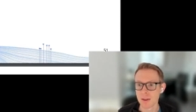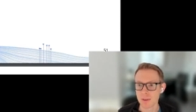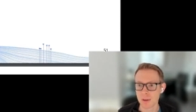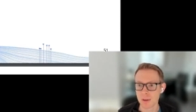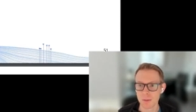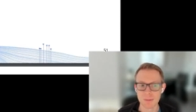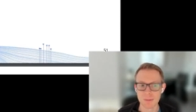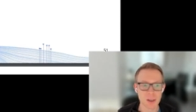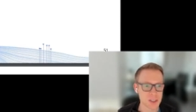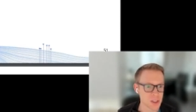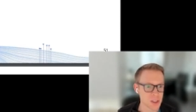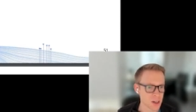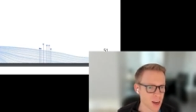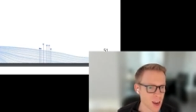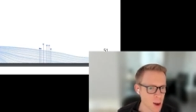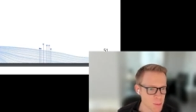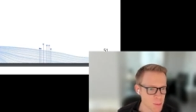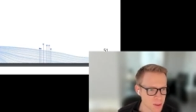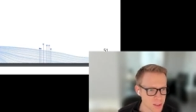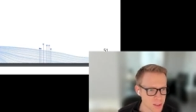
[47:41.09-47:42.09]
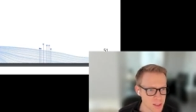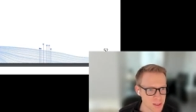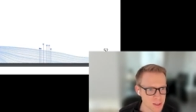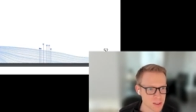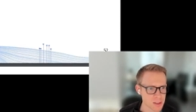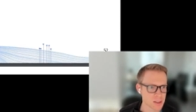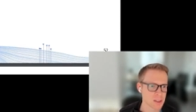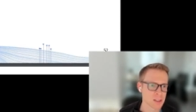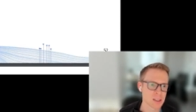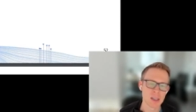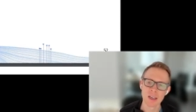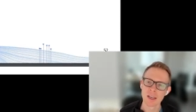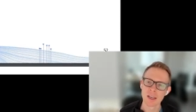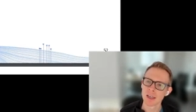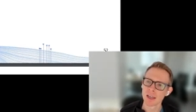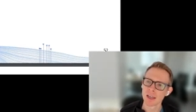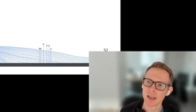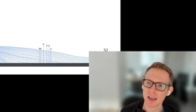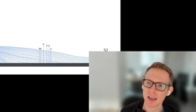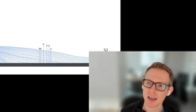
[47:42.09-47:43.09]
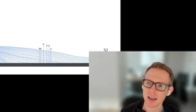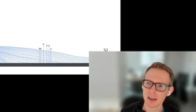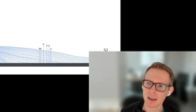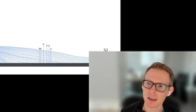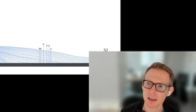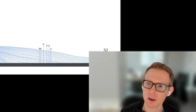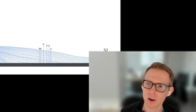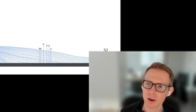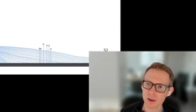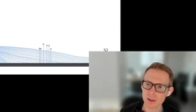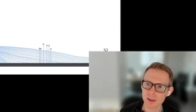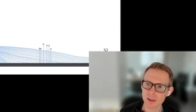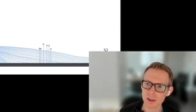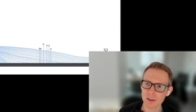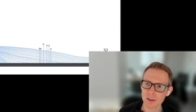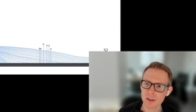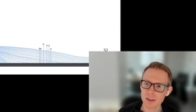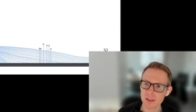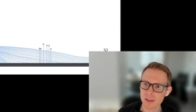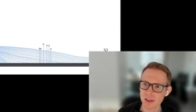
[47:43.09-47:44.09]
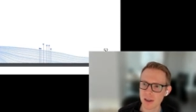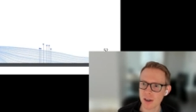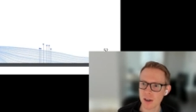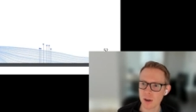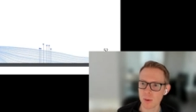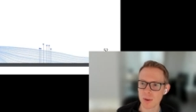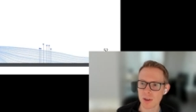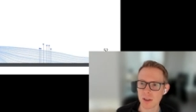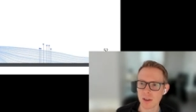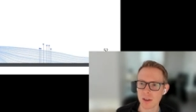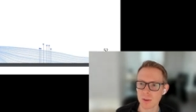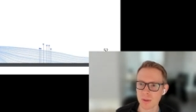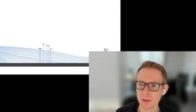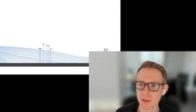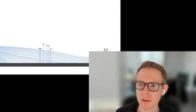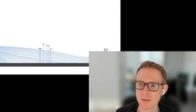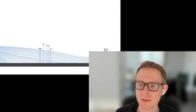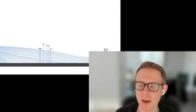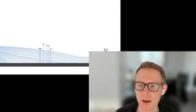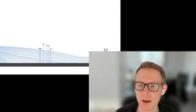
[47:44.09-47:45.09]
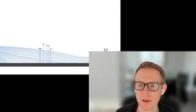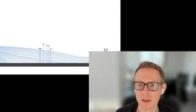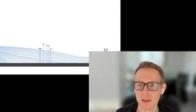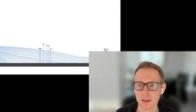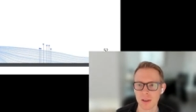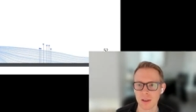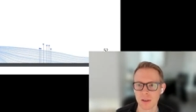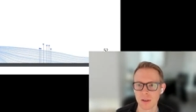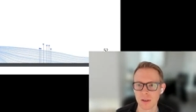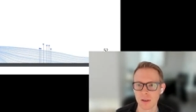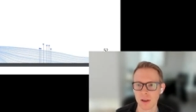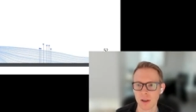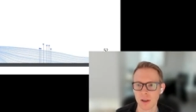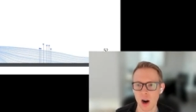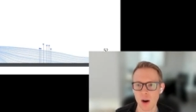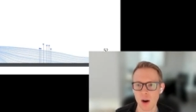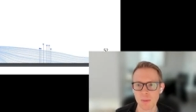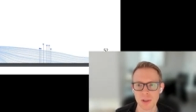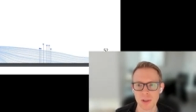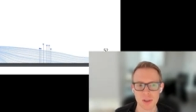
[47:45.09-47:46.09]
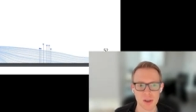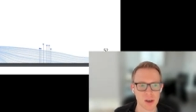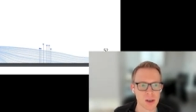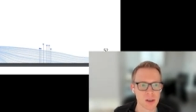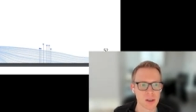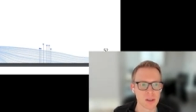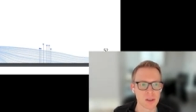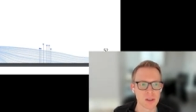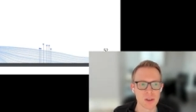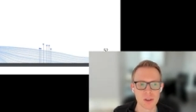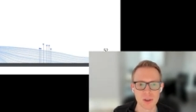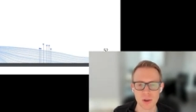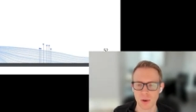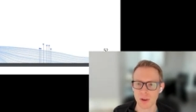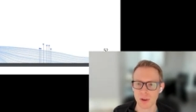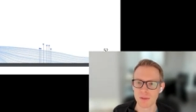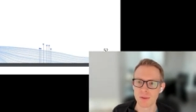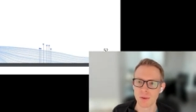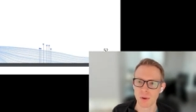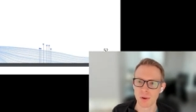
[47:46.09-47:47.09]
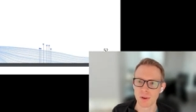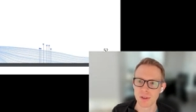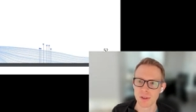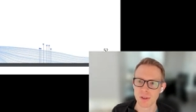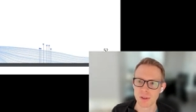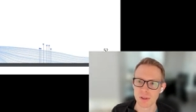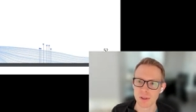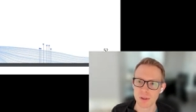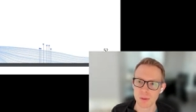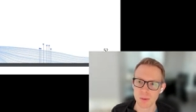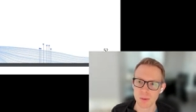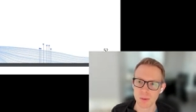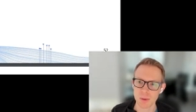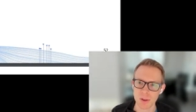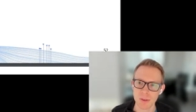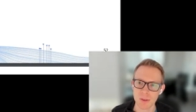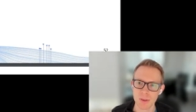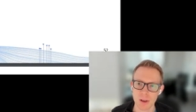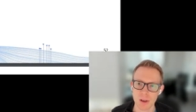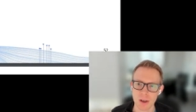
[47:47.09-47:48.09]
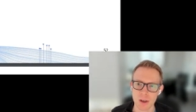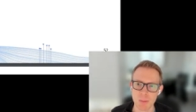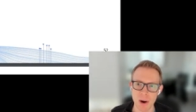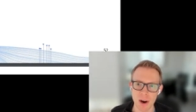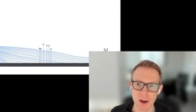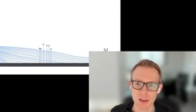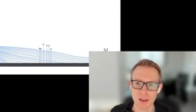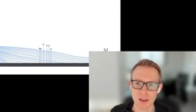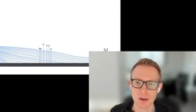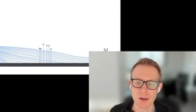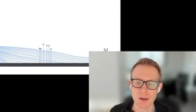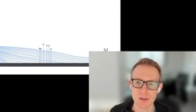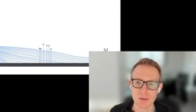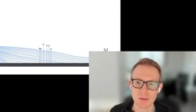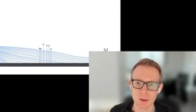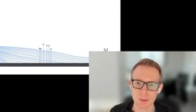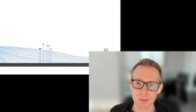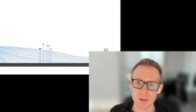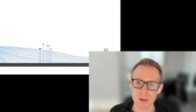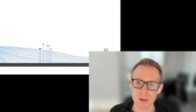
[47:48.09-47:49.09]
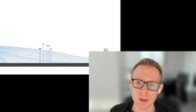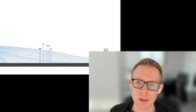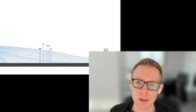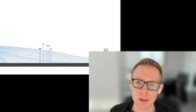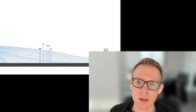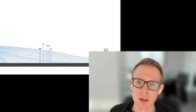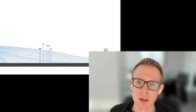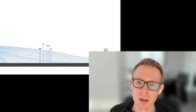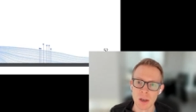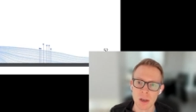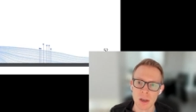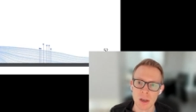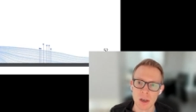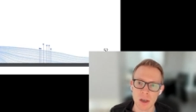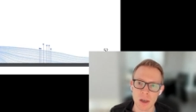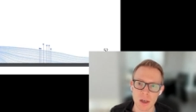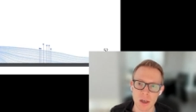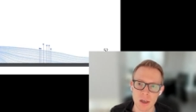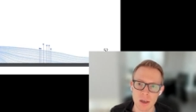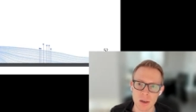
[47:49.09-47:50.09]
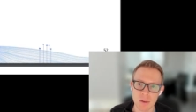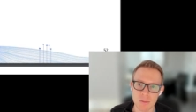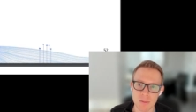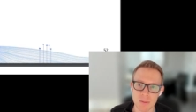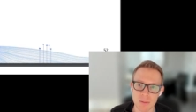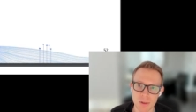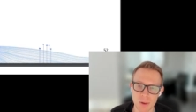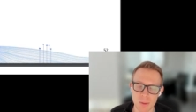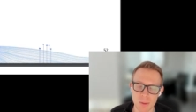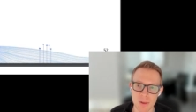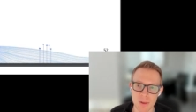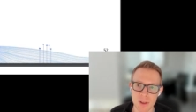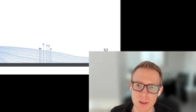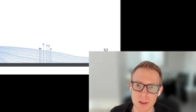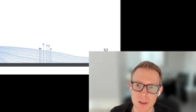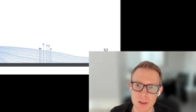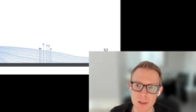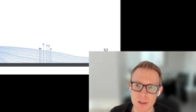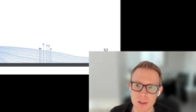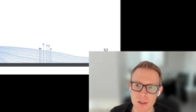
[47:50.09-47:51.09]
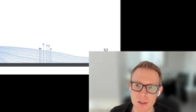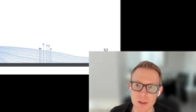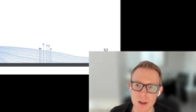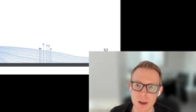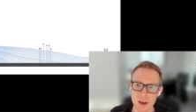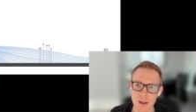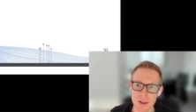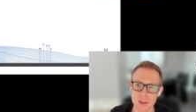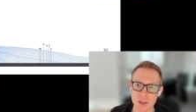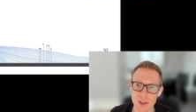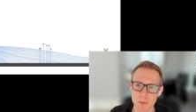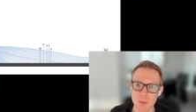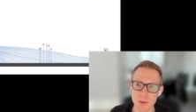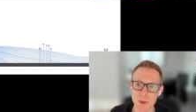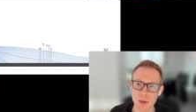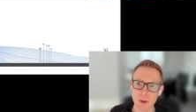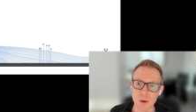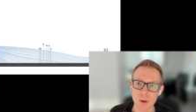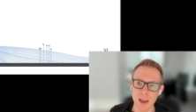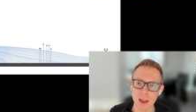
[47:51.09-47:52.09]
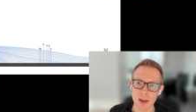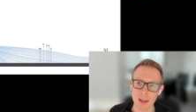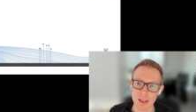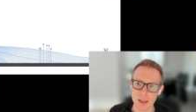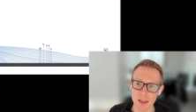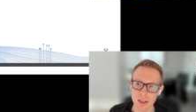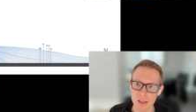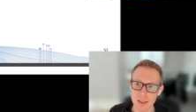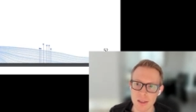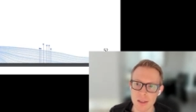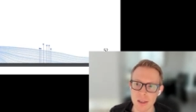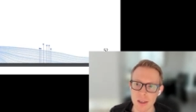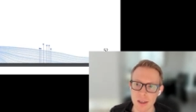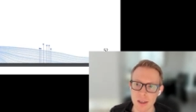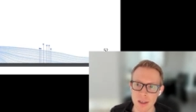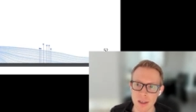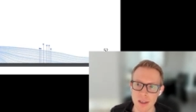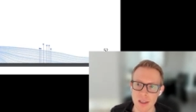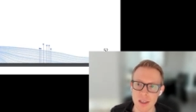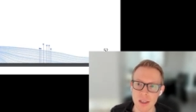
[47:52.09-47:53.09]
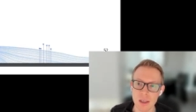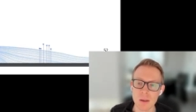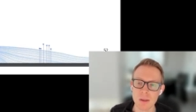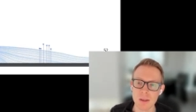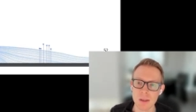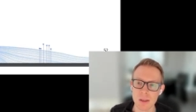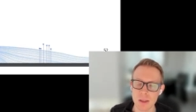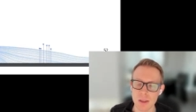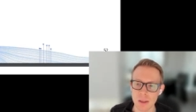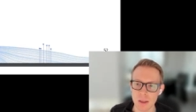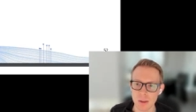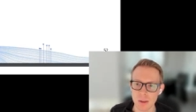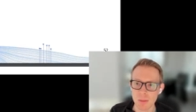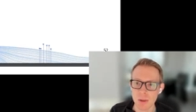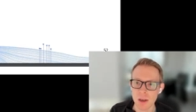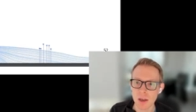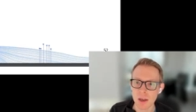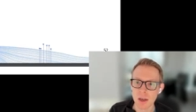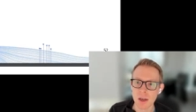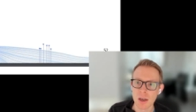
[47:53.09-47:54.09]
from venture capitalists. And earlier this year, we, we found a, an opportunity to join forces with uh, pioneers from the, um, from the uh, GPU analytics uh, ecosystem,